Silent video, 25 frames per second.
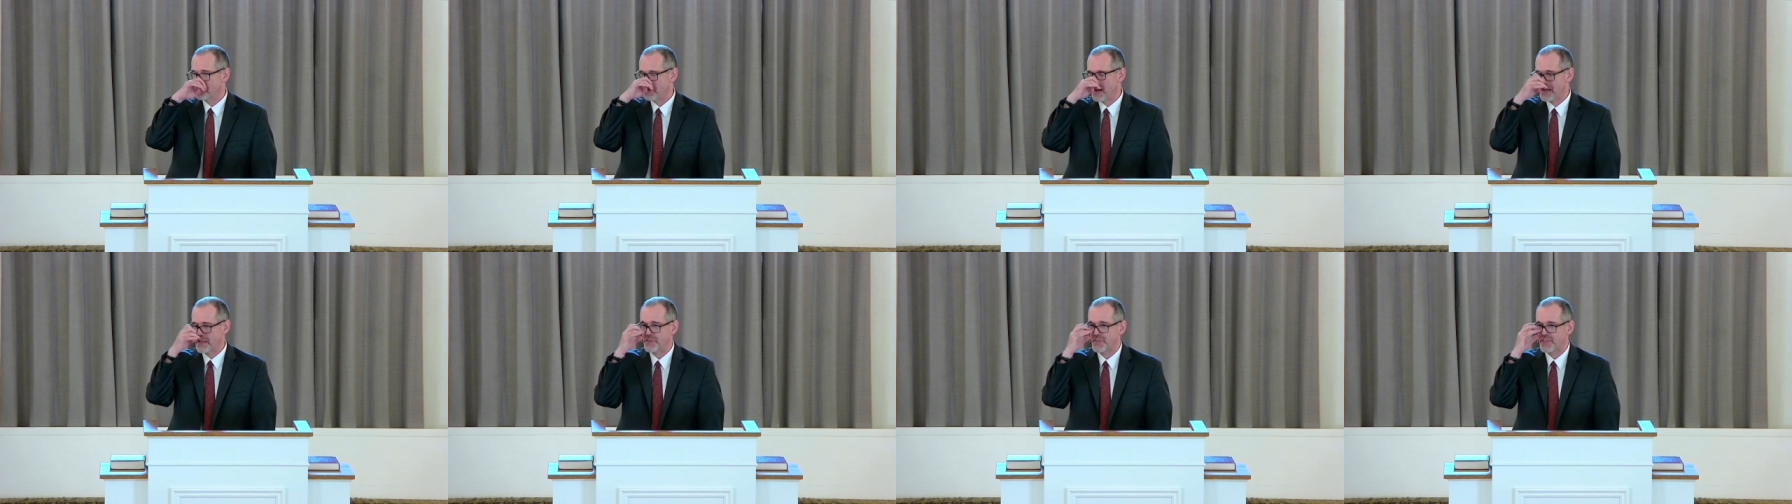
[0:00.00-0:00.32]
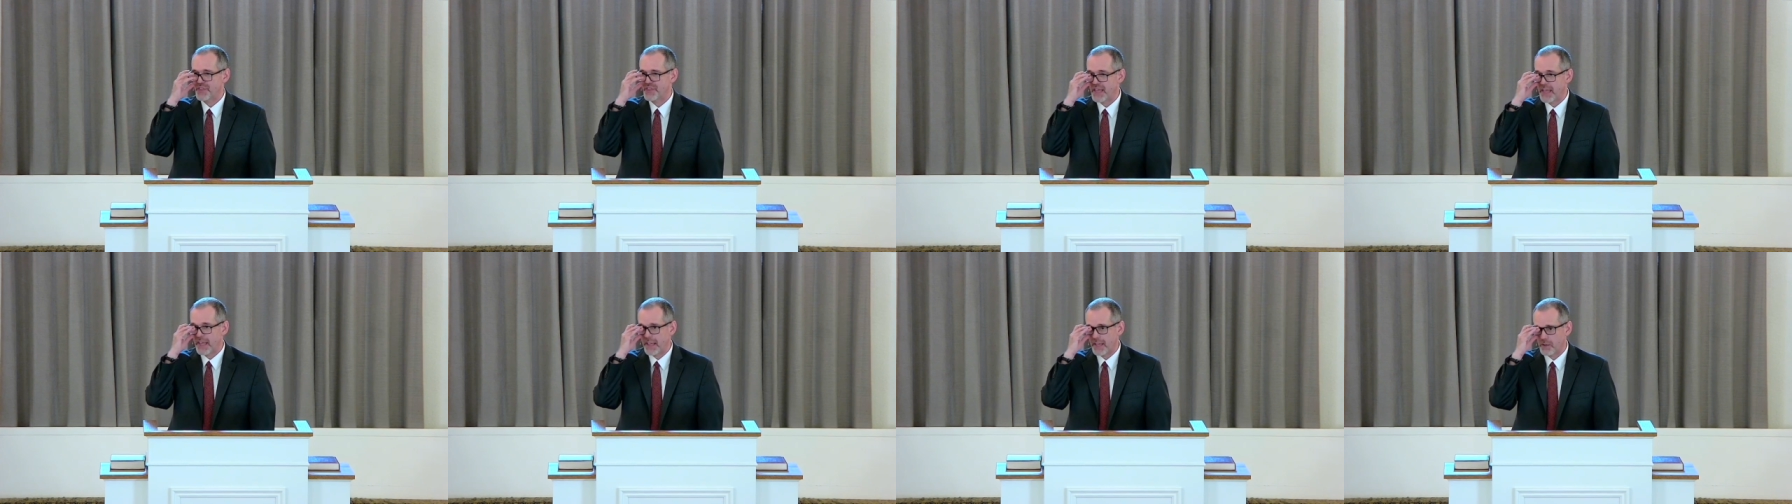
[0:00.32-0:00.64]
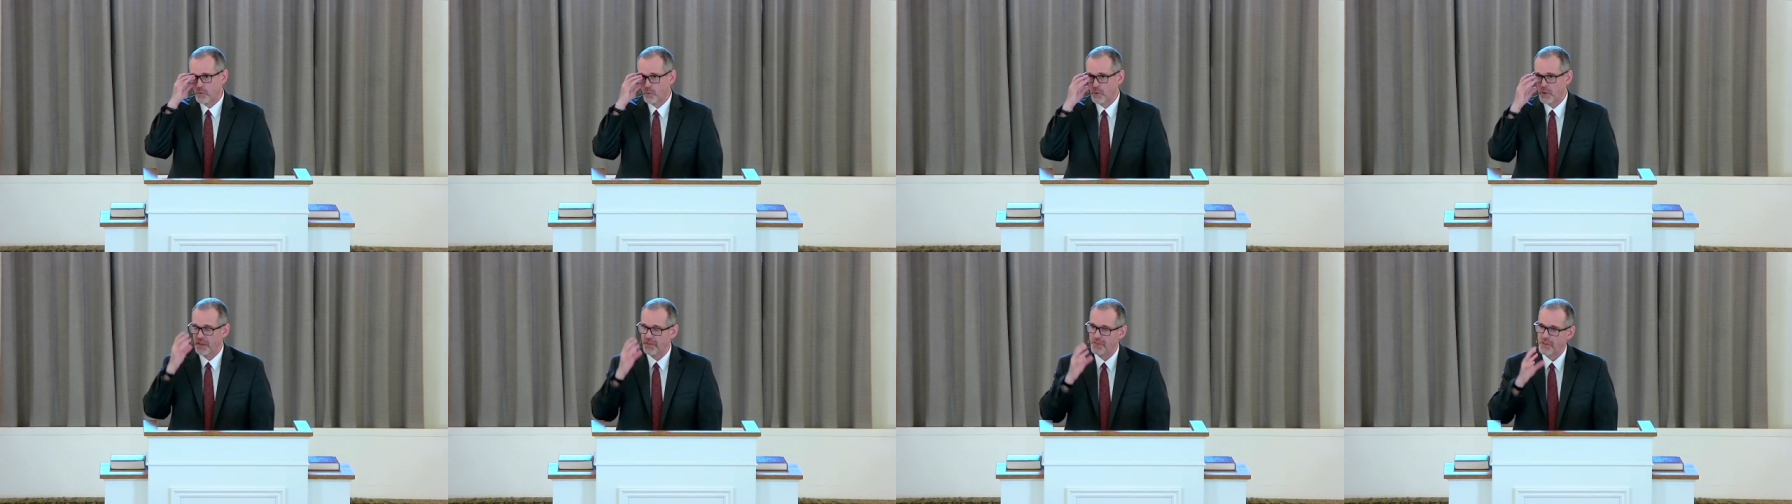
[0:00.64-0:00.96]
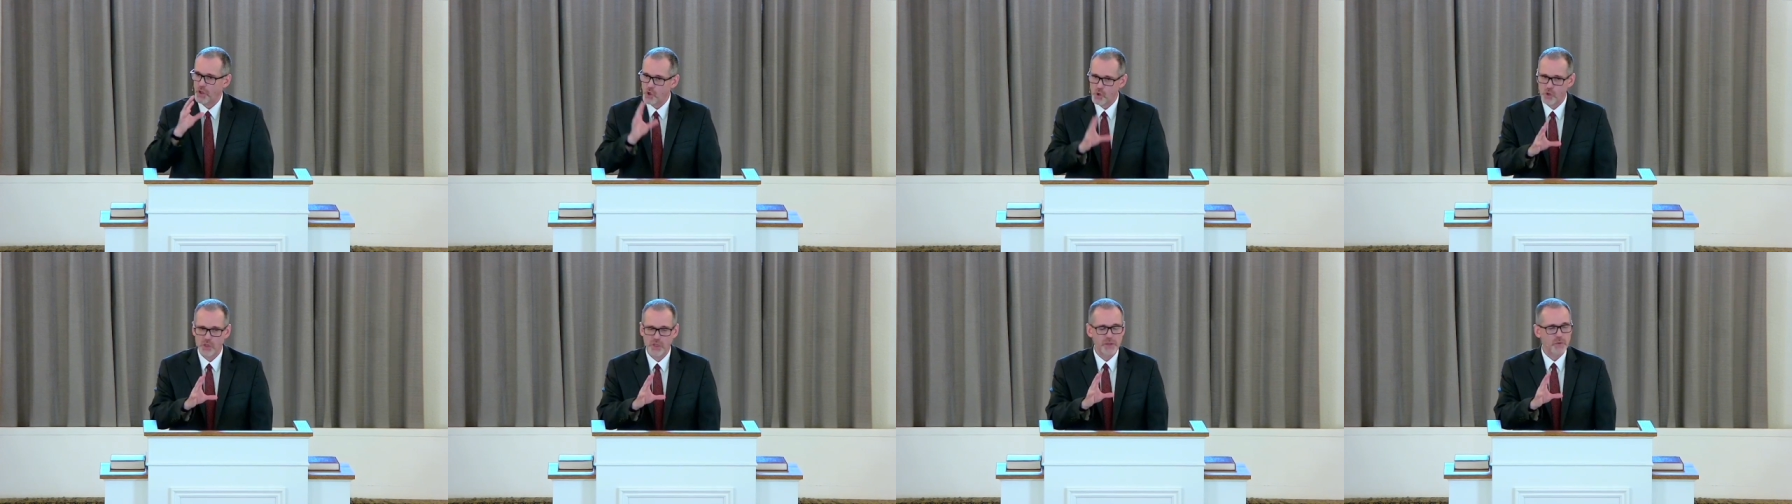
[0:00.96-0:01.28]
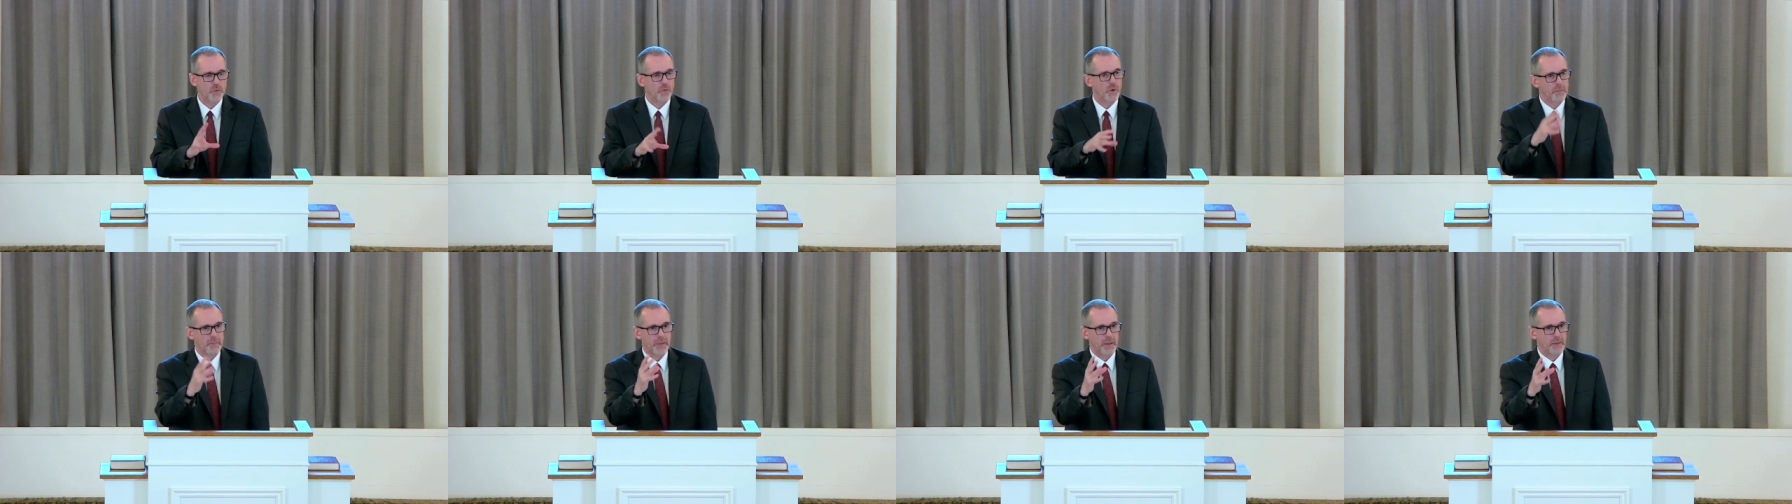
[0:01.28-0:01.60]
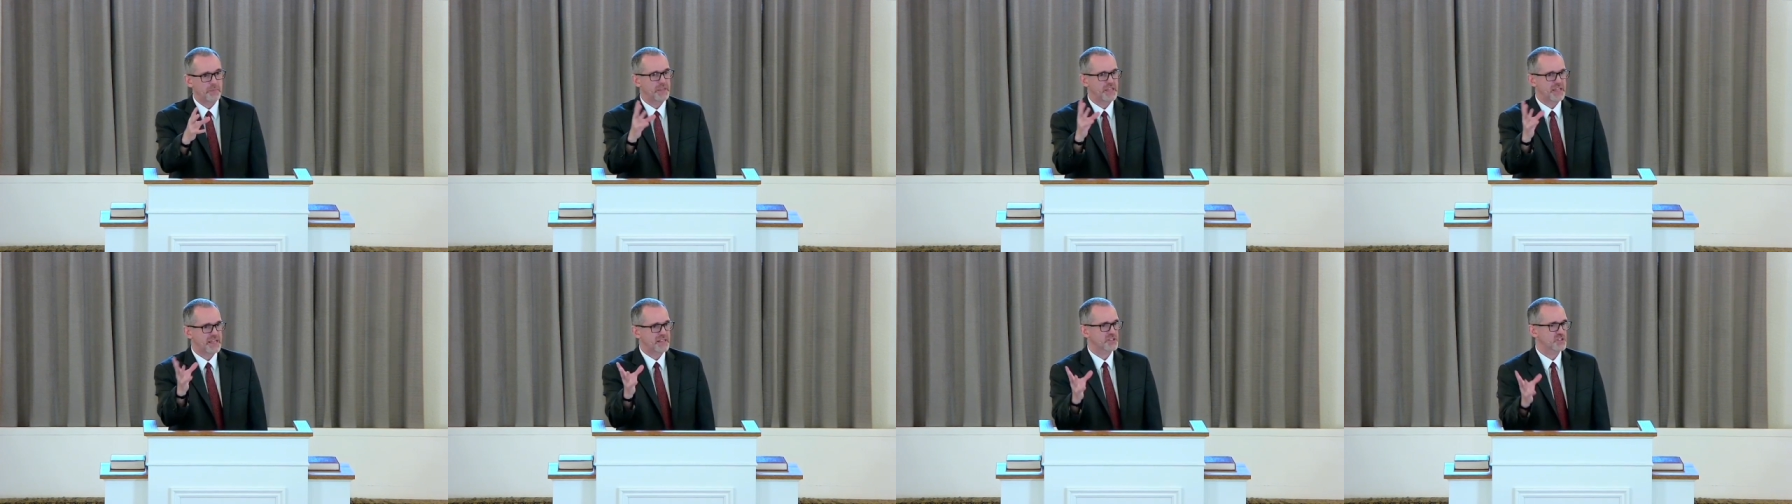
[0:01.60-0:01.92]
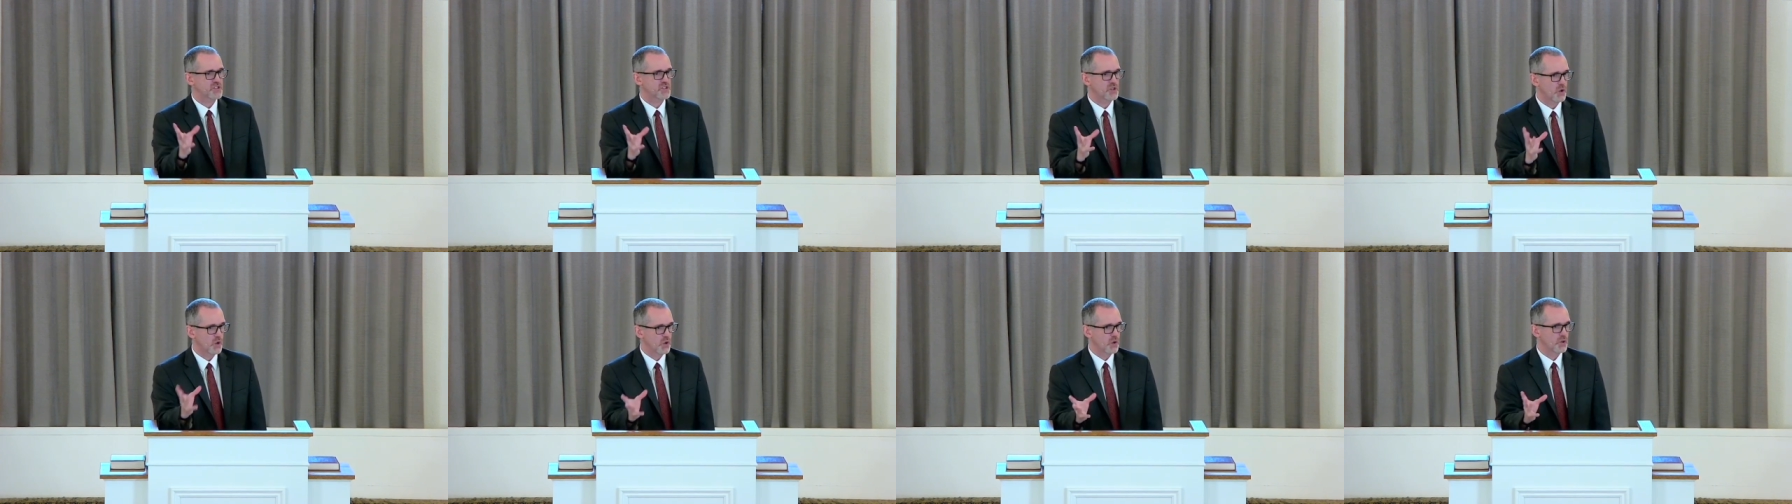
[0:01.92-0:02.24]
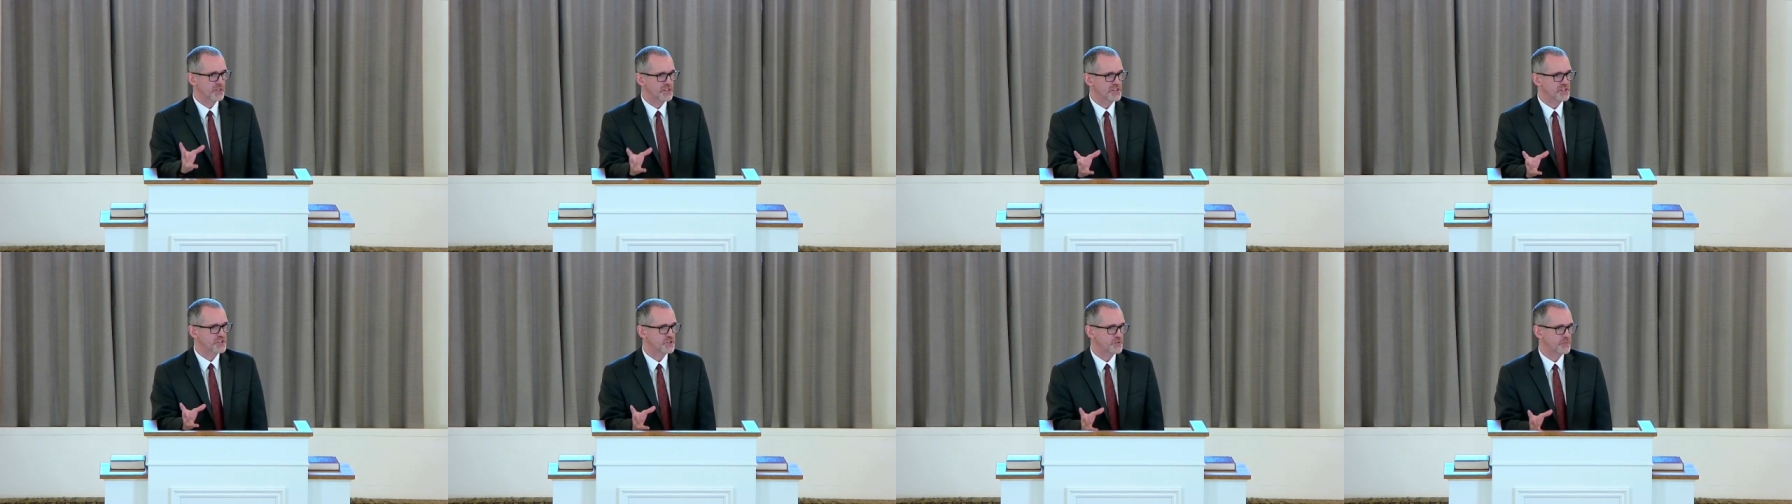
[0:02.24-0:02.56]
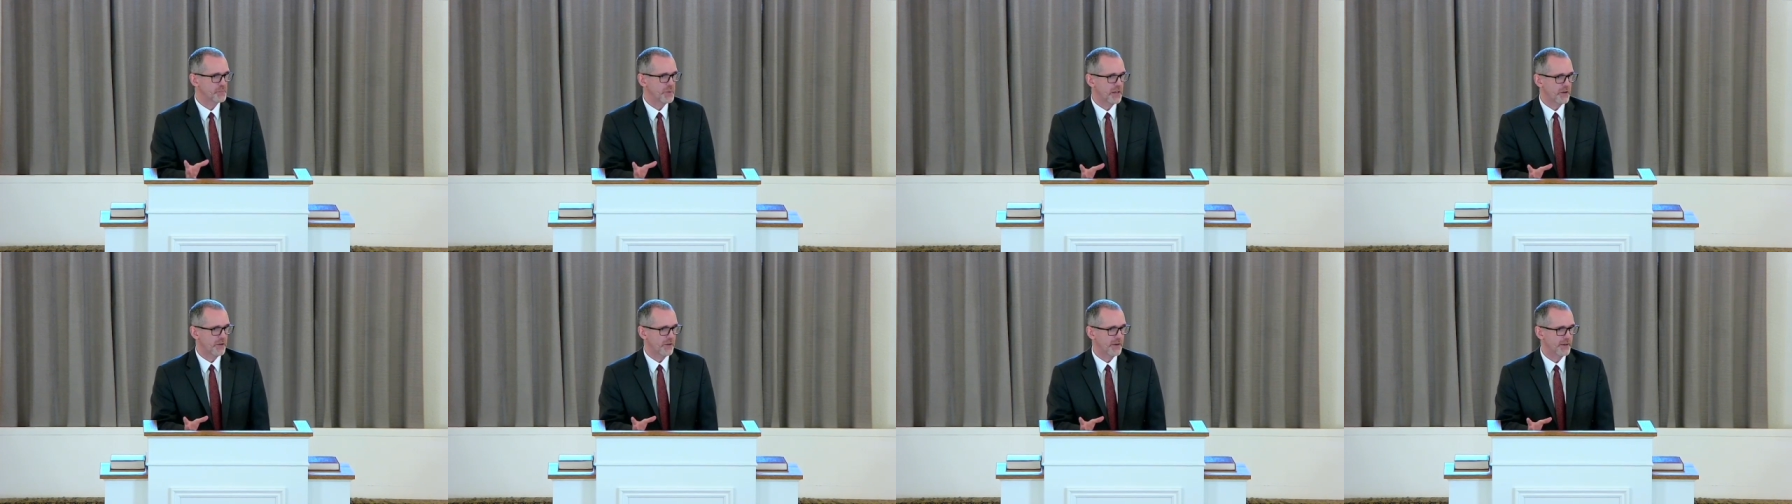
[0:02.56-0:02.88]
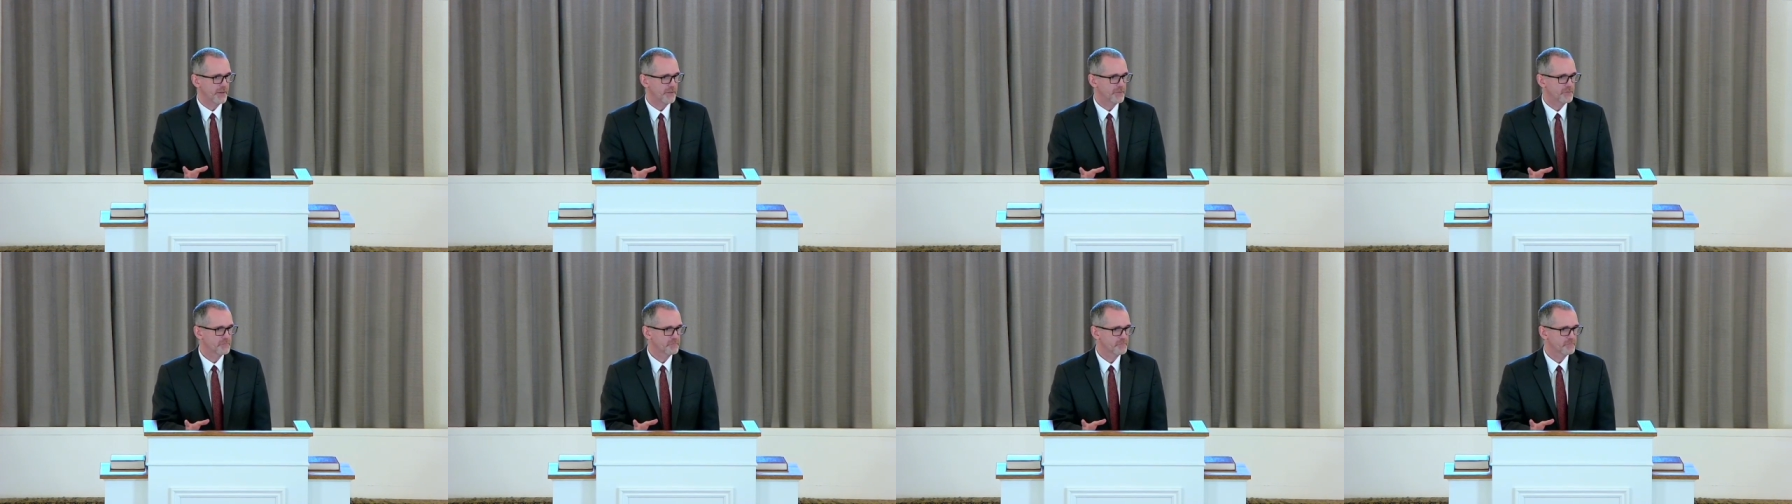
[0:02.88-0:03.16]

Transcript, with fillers: might think, well, the Holy One, maybe that's the Holy Spirit.